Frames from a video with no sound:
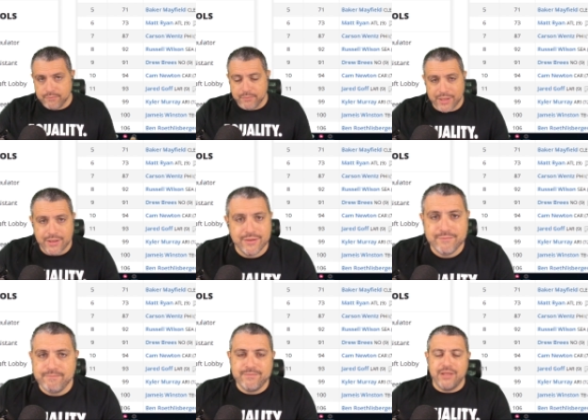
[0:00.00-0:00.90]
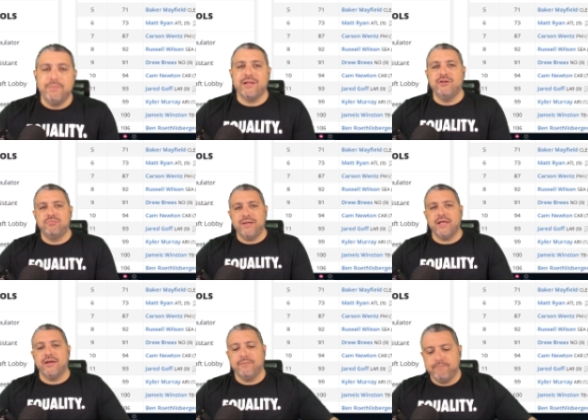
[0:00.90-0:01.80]
But typically
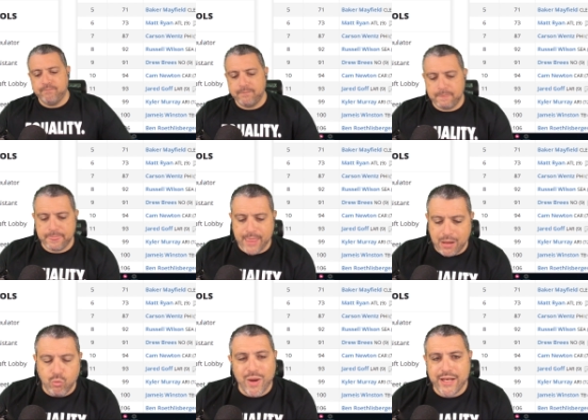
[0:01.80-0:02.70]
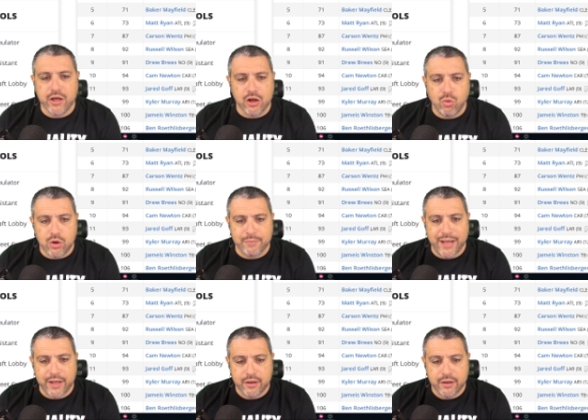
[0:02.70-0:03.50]
speaking, I'm waiting on quarterback.